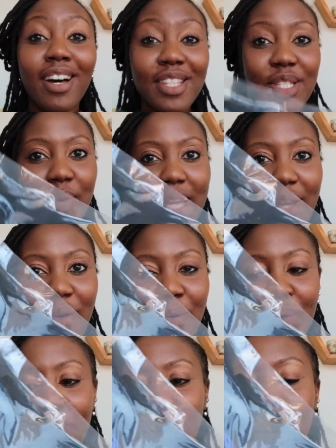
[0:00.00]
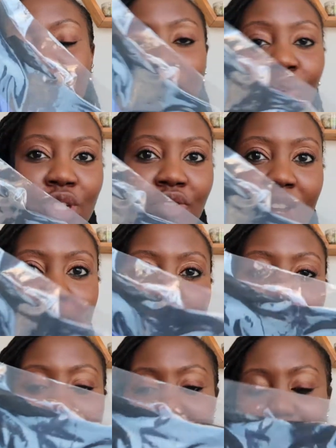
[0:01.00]
underwear or lingerie
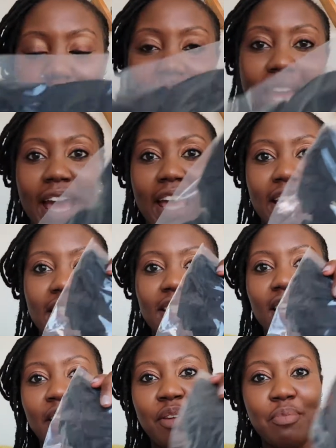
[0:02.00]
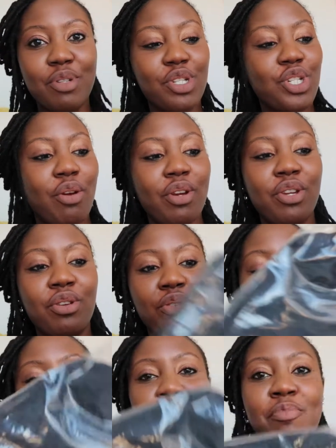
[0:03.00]
bag, and I'm just showing
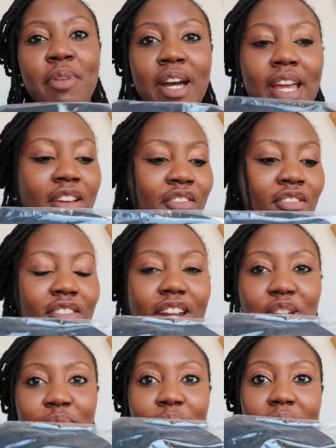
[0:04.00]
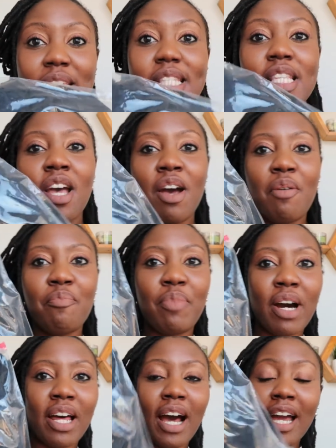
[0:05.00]
you just my random bits,
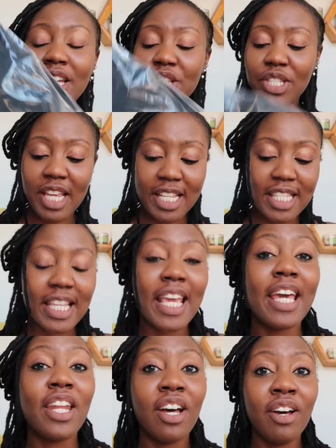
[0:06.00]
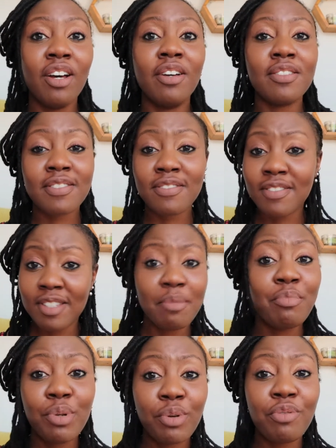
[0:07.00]
but I just tend to get a
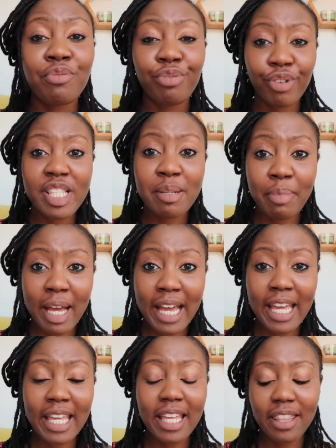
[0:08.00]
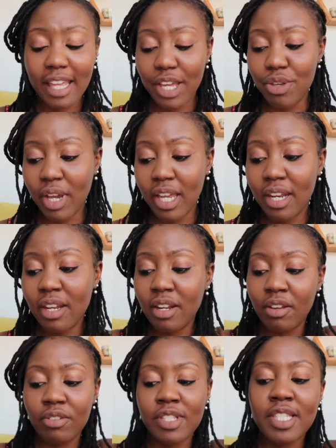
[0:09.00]
simple freezer bag that you can
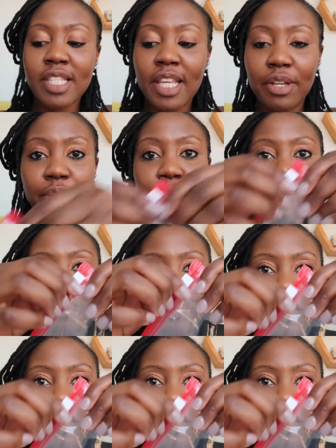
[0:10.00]
seal